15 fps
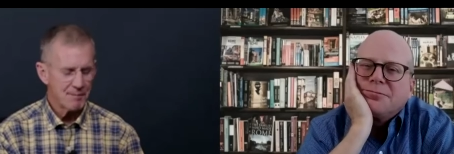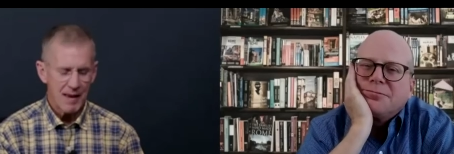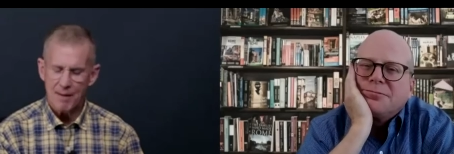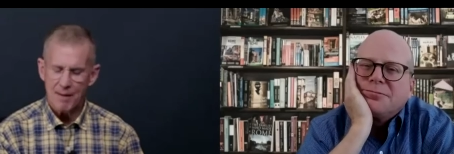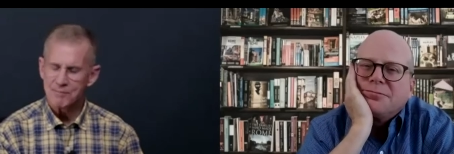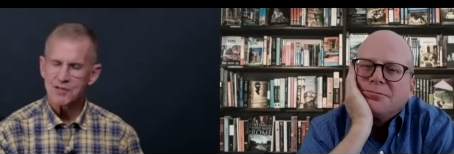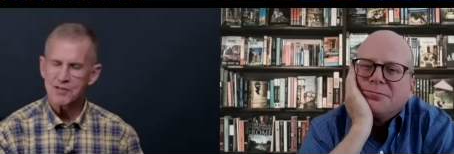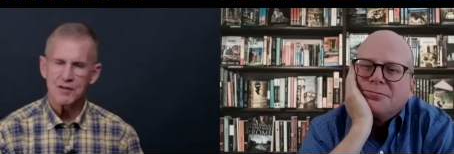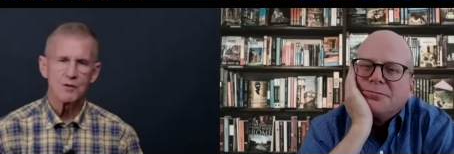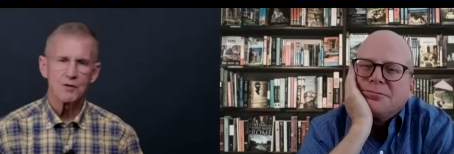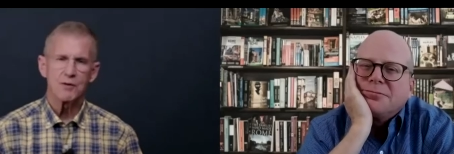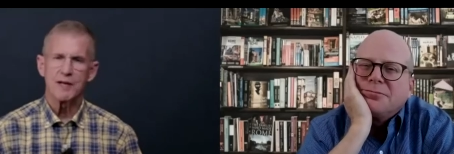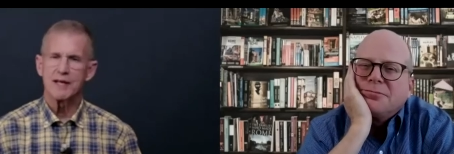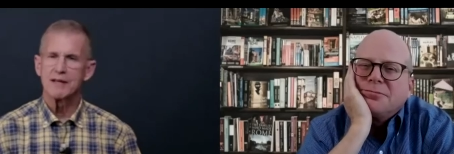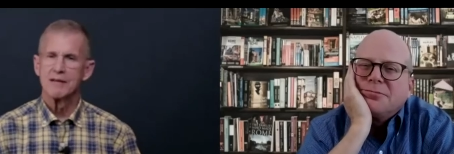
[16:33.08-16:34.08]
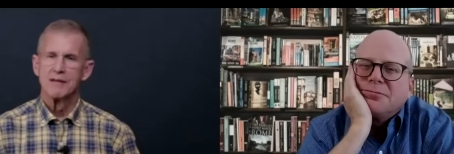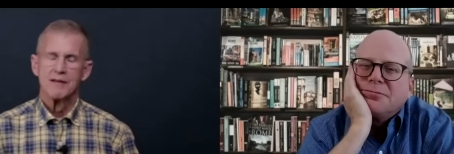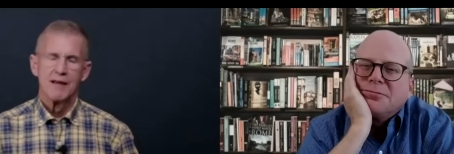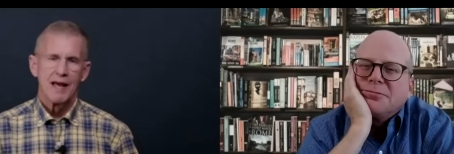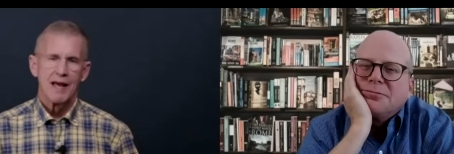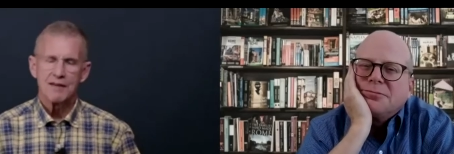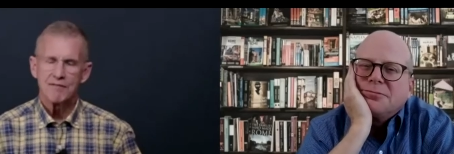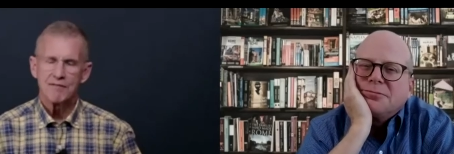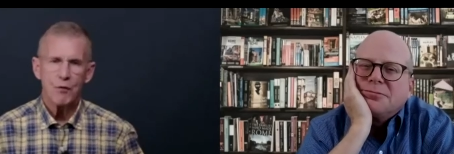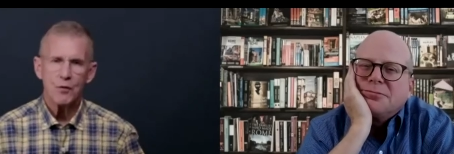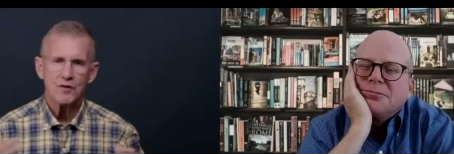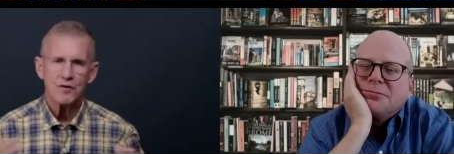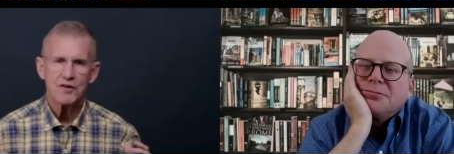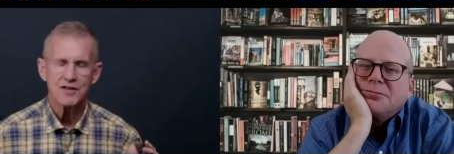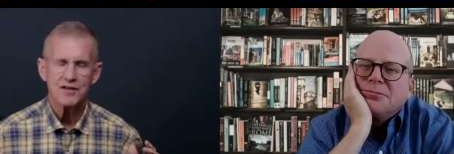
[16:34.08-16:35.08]
Speaker 1: absolutely. And the
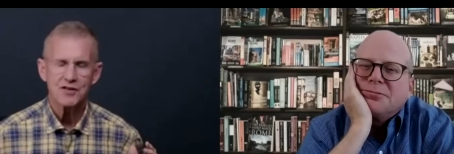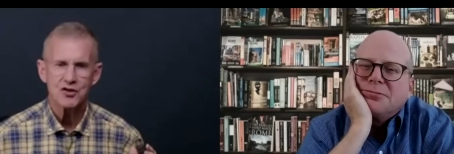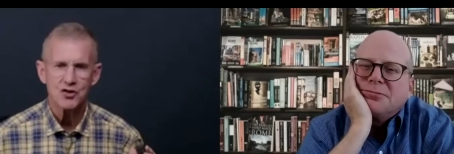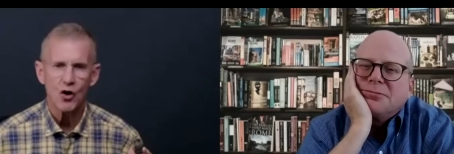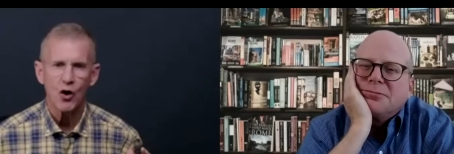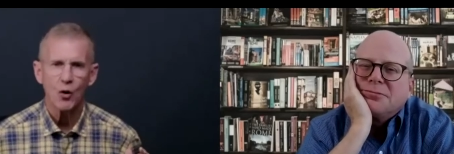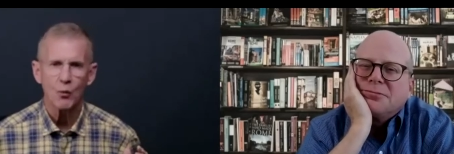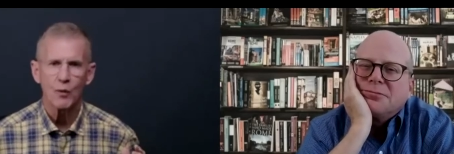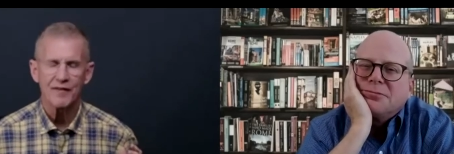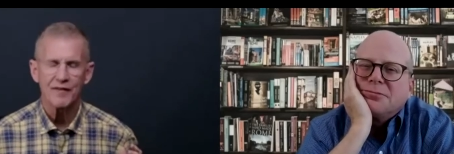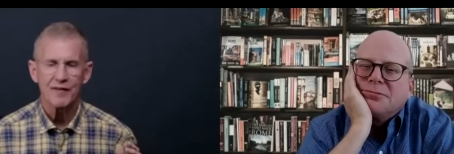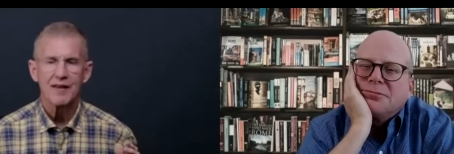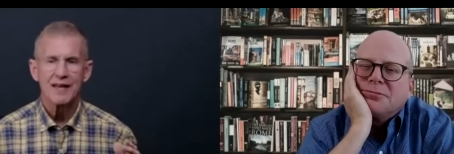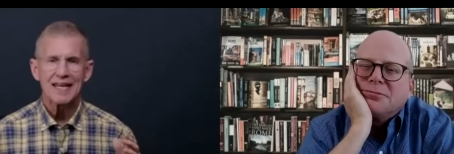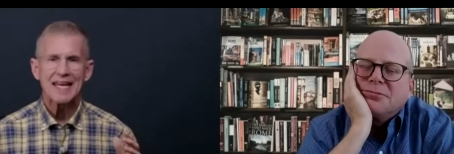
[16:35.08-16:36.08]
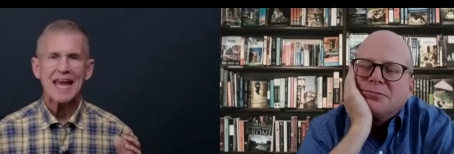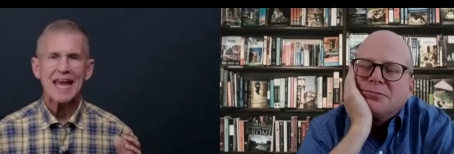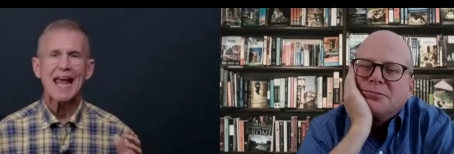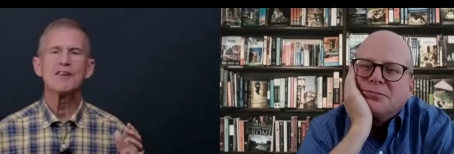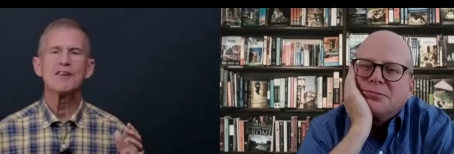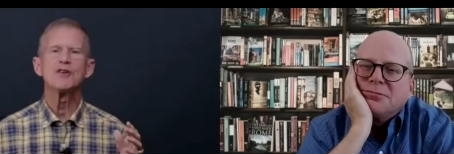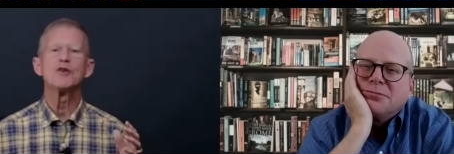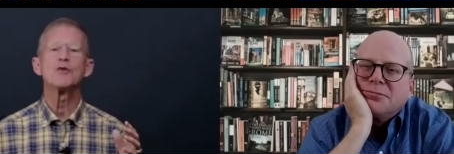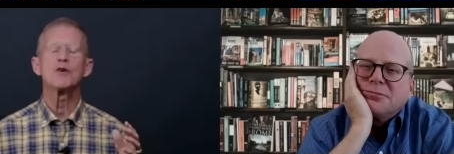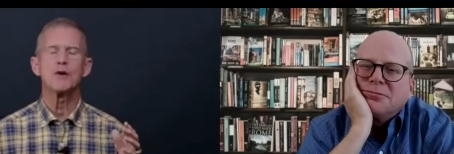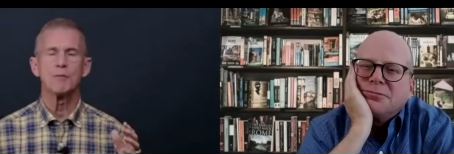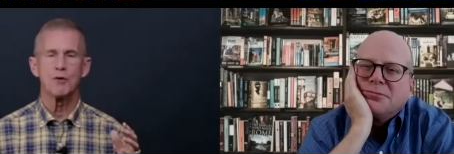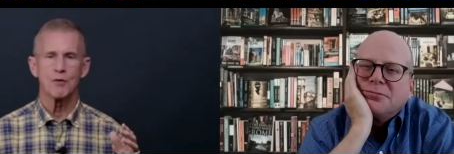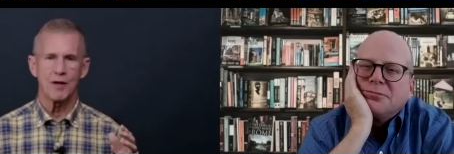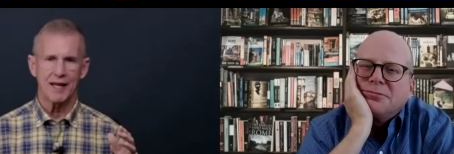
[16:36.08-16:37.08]
four tests start with can you
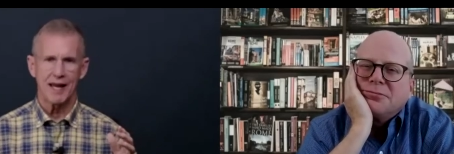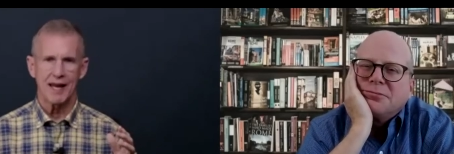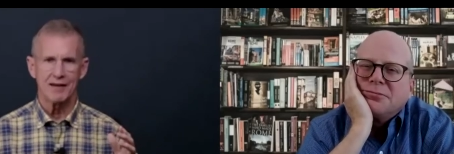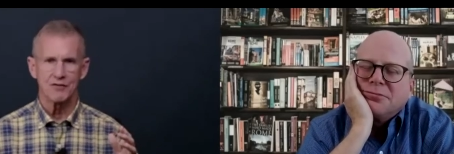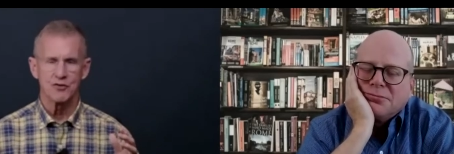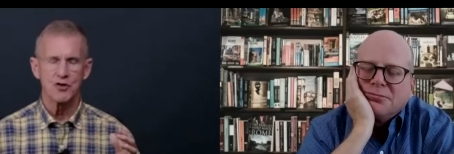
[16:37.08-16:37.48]
communicate?